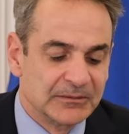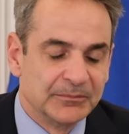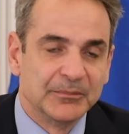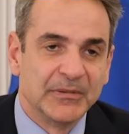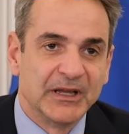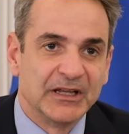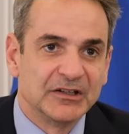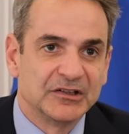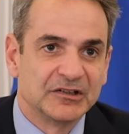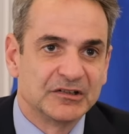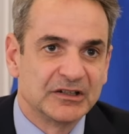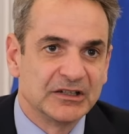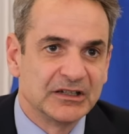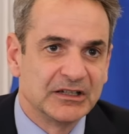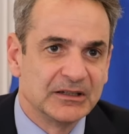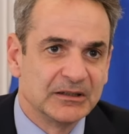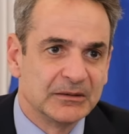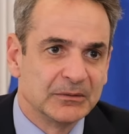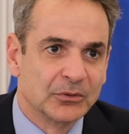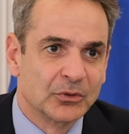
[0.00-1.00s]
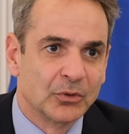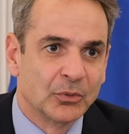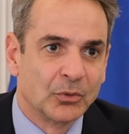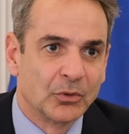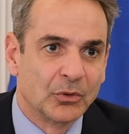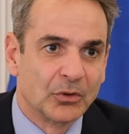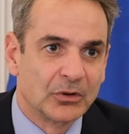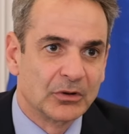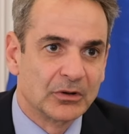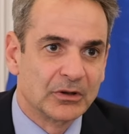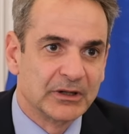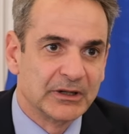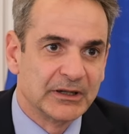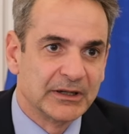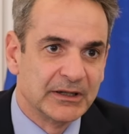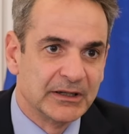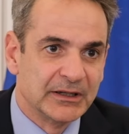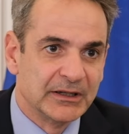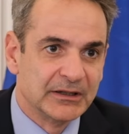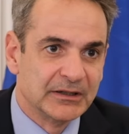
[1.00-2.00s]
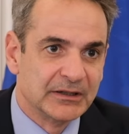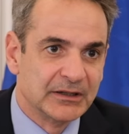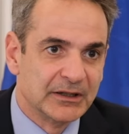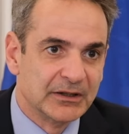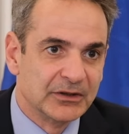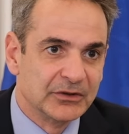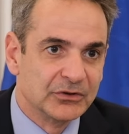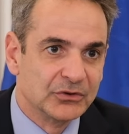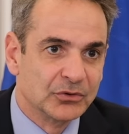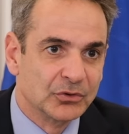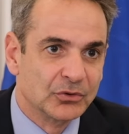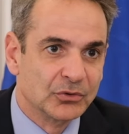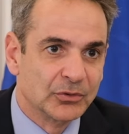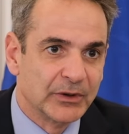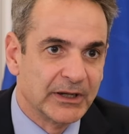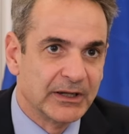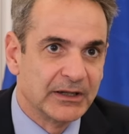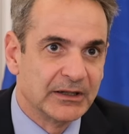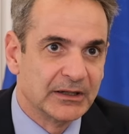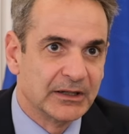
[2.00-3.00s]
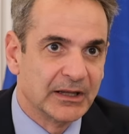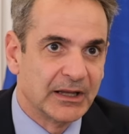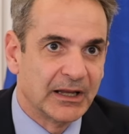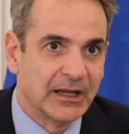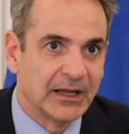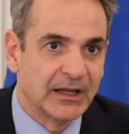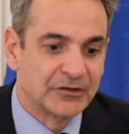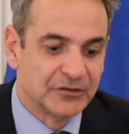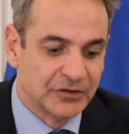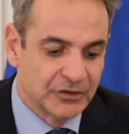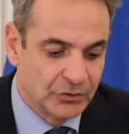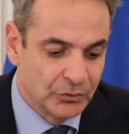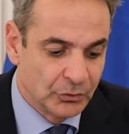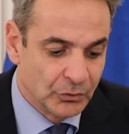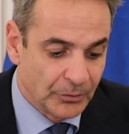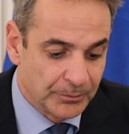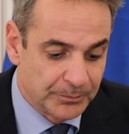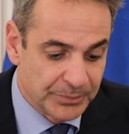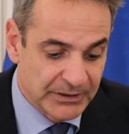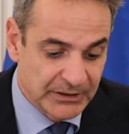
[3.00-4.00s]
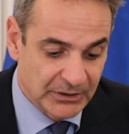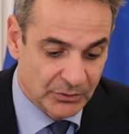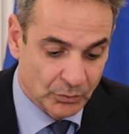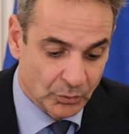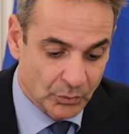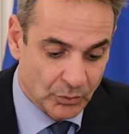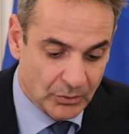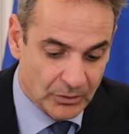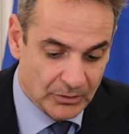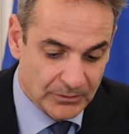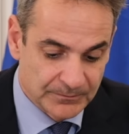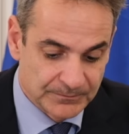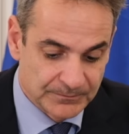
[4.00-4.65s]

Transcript: may see the war in uh, Ukraine as a European war,